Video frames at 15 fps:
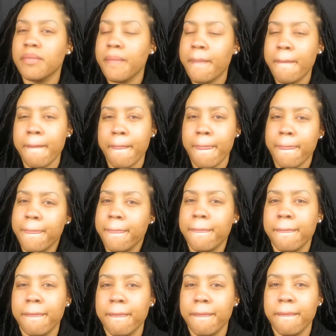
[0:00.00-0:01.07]

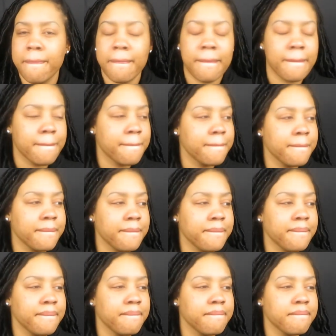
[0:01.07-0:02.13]

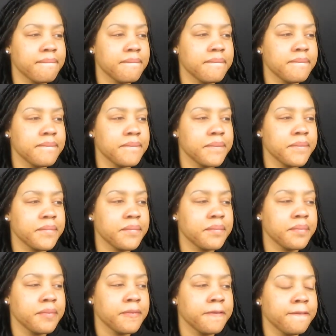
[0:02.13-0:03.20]

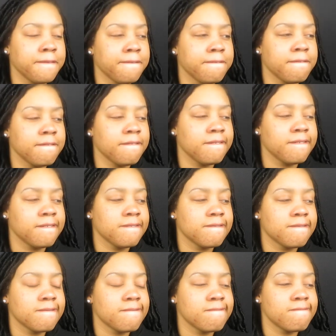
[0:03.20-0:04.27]

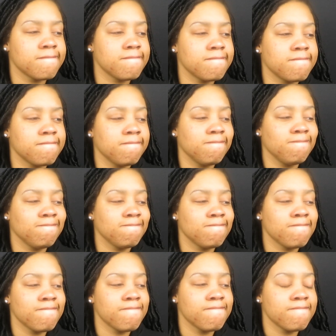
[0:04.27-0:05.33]

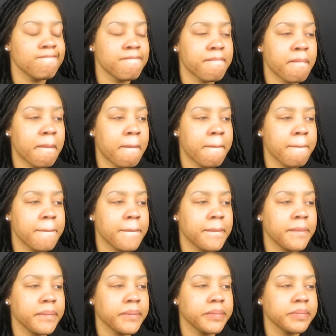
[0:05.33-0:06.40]

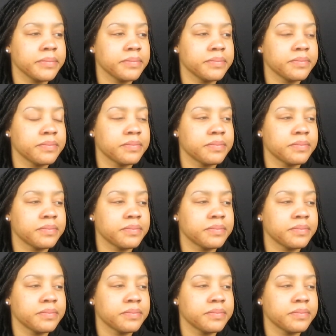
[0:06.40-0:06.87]
Nobody speaks.